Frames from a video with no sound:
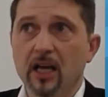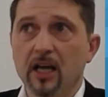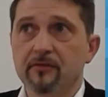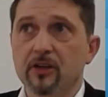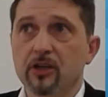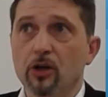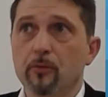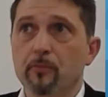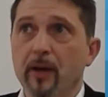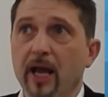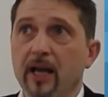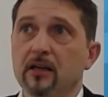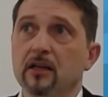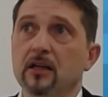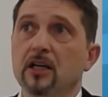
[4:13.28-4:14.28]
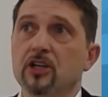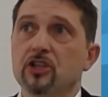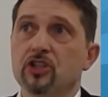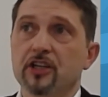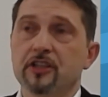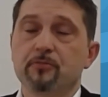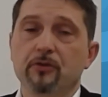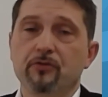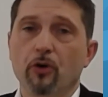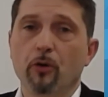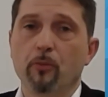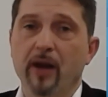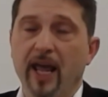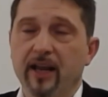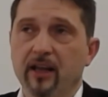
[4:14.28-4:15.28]
and we go back just
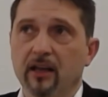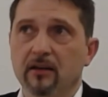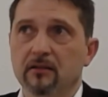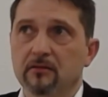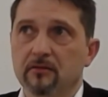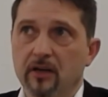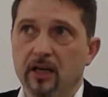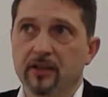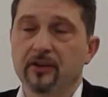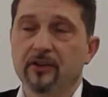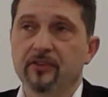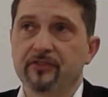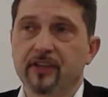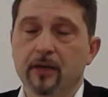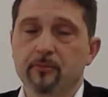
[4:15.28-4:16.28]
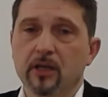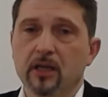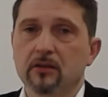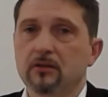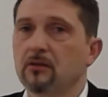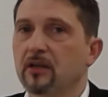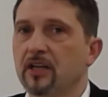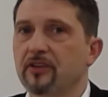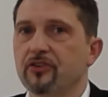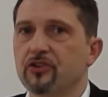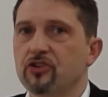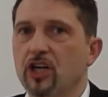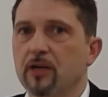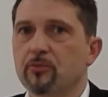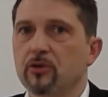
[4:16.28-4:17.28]
before blanking. When stamping to get
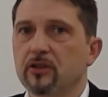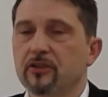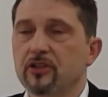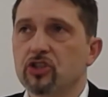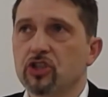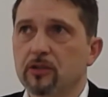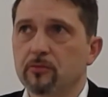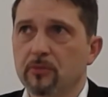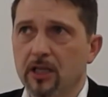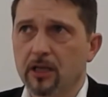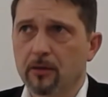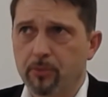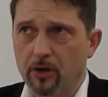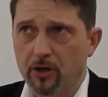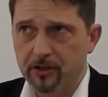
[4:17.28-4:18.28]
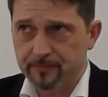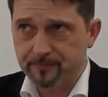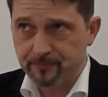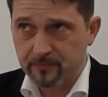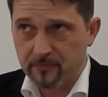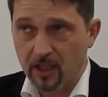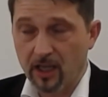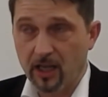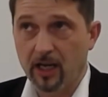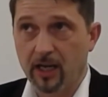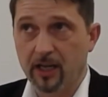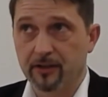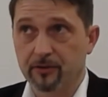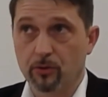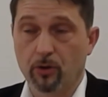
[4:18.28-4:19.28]
the shape on a sheet metal part
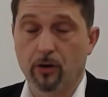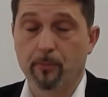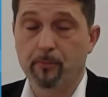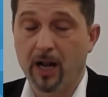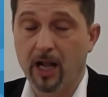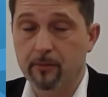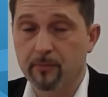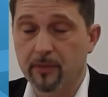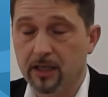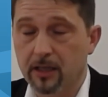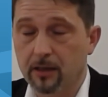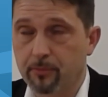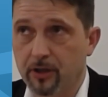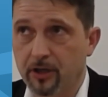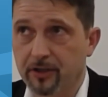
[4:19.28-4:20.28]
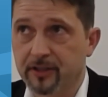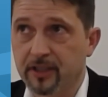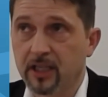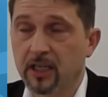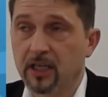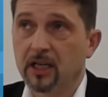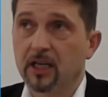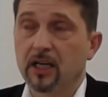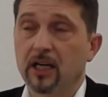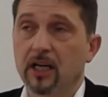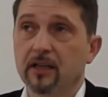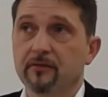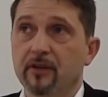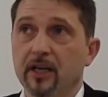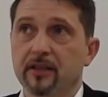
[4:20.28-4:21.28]
and or bulk metal part
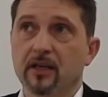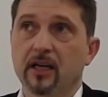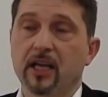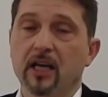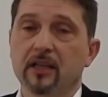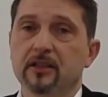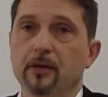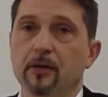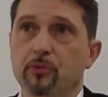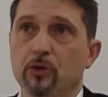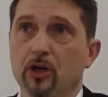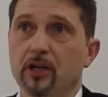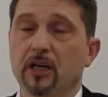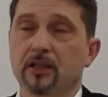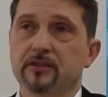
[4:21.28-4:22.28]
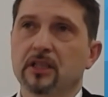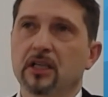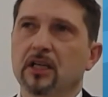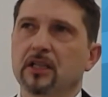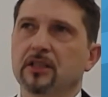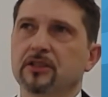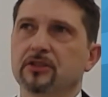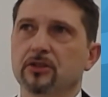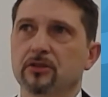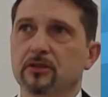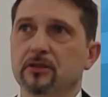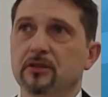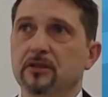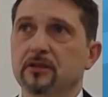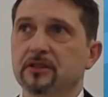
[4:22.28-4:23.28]
and then again a product.
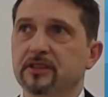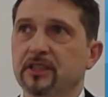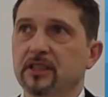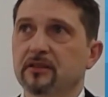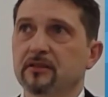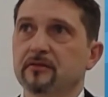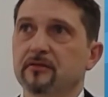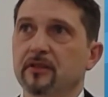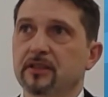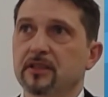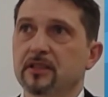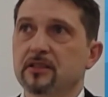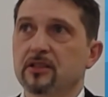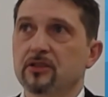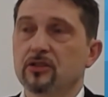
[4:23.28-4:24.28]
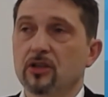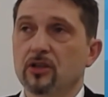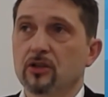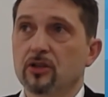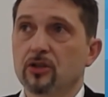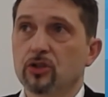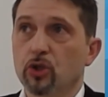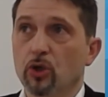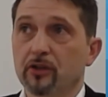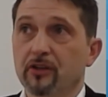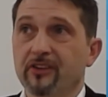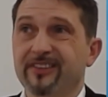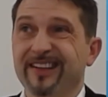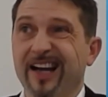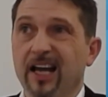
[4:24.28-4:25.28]
So you see that is a
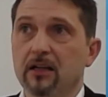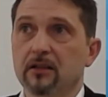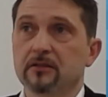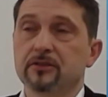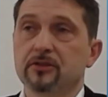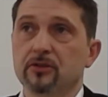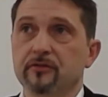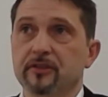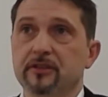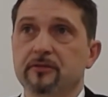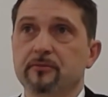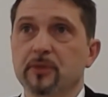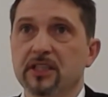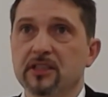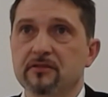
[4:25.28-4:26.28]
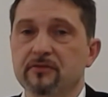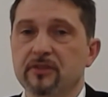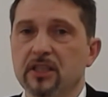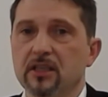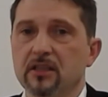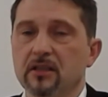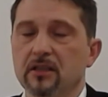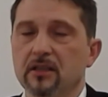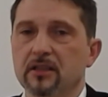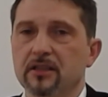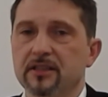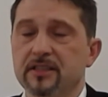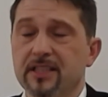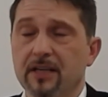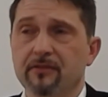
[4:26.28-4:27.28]
shorter cycle so that means we
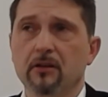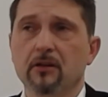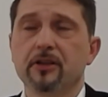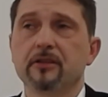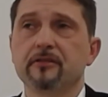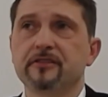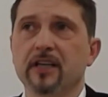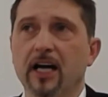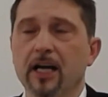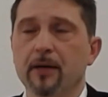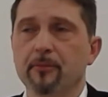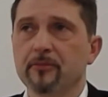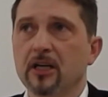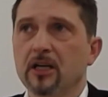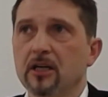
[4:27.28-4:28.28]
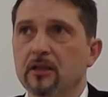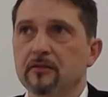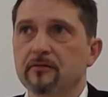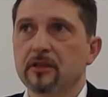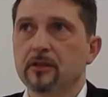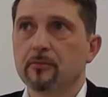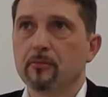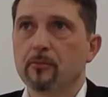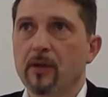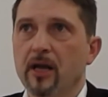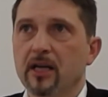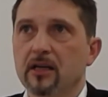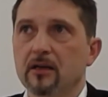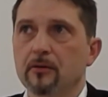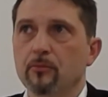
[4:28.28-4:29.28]
uh, save a lot of time we
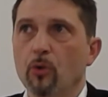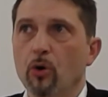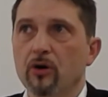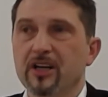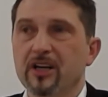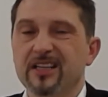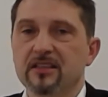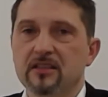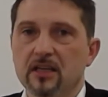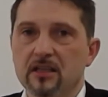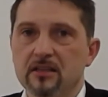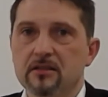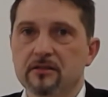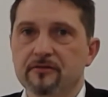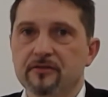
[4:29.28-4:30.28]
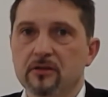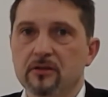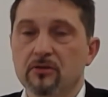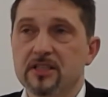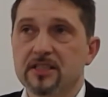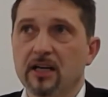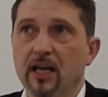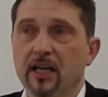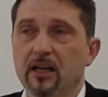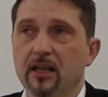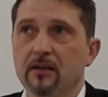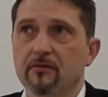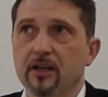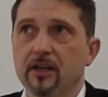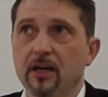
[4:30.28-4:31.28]
make a more intensive
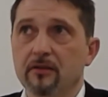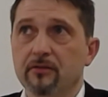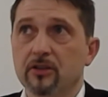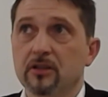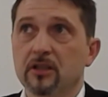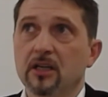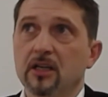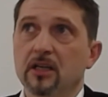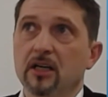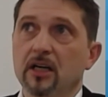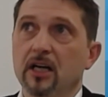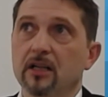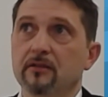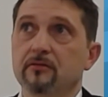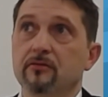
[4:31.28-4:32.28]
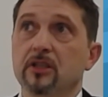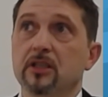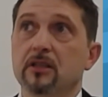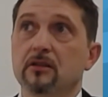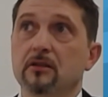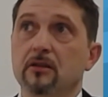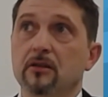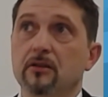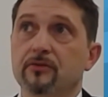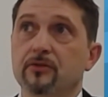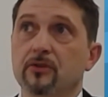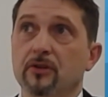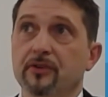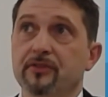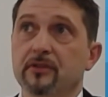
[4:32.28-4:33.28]
recycling whenever, and we,
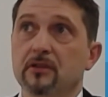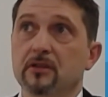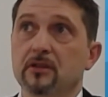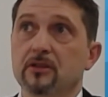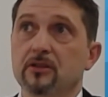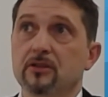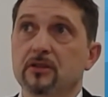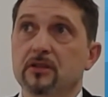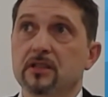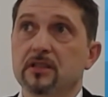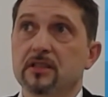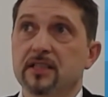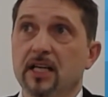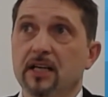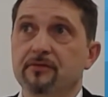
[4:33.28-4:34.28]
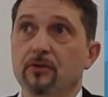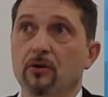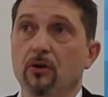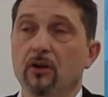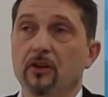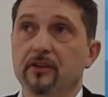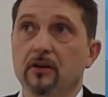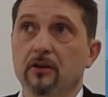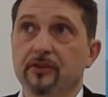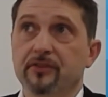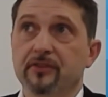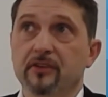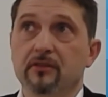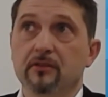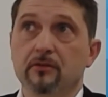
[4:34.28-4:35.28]
of course, save all the
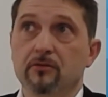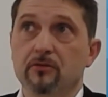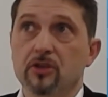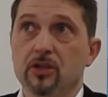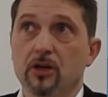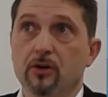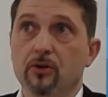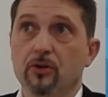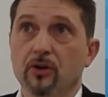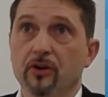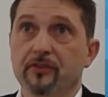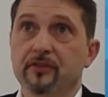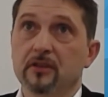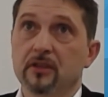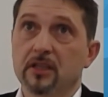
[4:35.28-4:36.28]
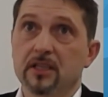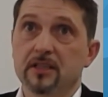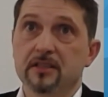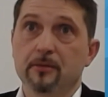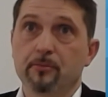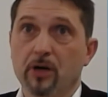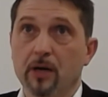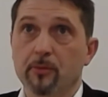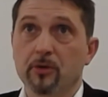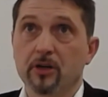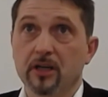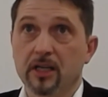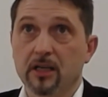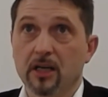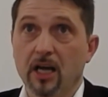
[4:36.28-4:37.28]
losses which occurs in the
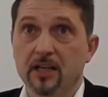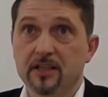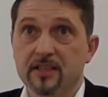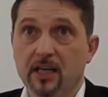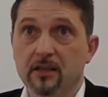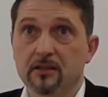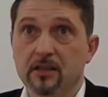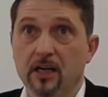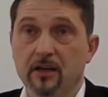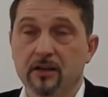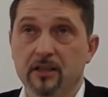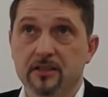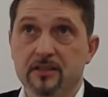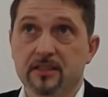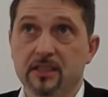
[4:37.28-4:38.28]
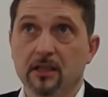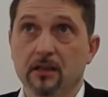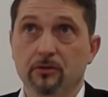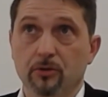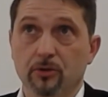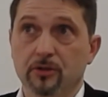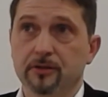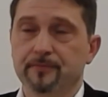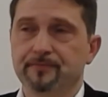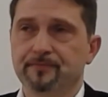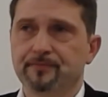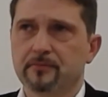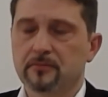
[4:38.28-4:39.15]
primary and secondary steel route.